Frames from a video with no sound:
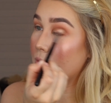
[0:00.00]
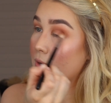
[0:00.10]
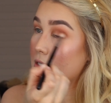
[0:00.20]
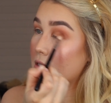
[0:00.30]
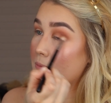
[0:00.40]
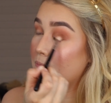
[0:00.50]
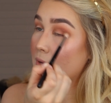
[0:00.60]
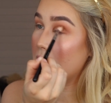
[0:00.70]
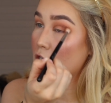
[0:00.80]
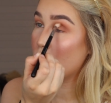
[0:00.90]
We went to the
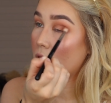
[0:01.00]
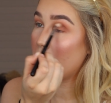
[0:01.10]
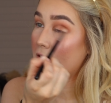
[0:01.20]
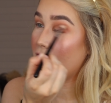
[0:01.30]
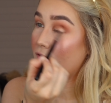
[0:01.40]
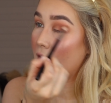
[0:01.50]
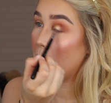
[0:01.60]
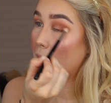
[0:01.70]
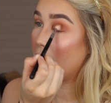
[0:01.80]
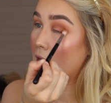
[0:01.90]
beach with my
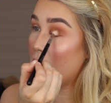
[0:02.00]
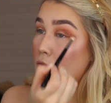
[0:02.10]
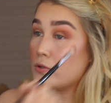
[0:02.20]
family.